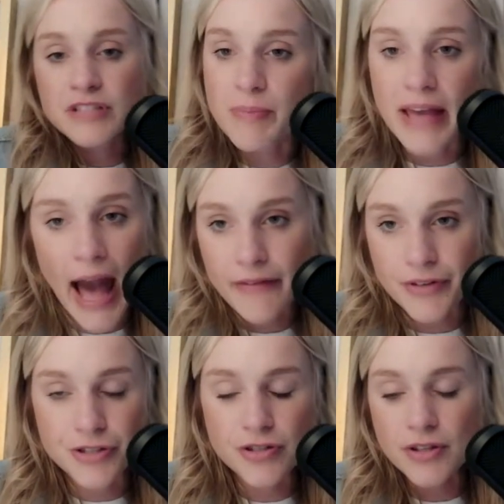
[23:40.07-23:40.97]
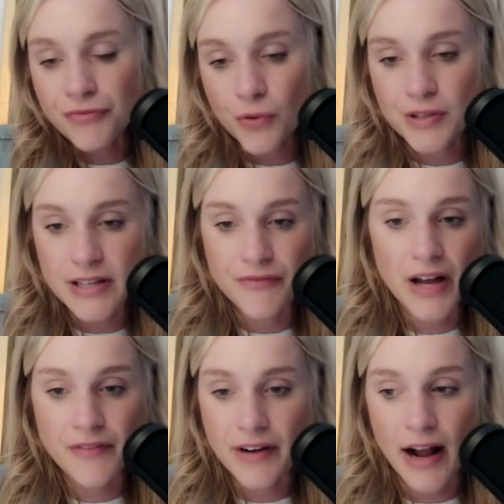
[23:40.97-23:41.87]
to be average, and then Florida's at
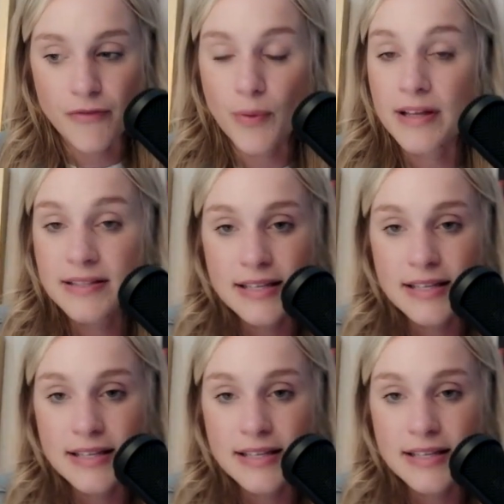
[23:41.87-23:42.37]
five and a half wins.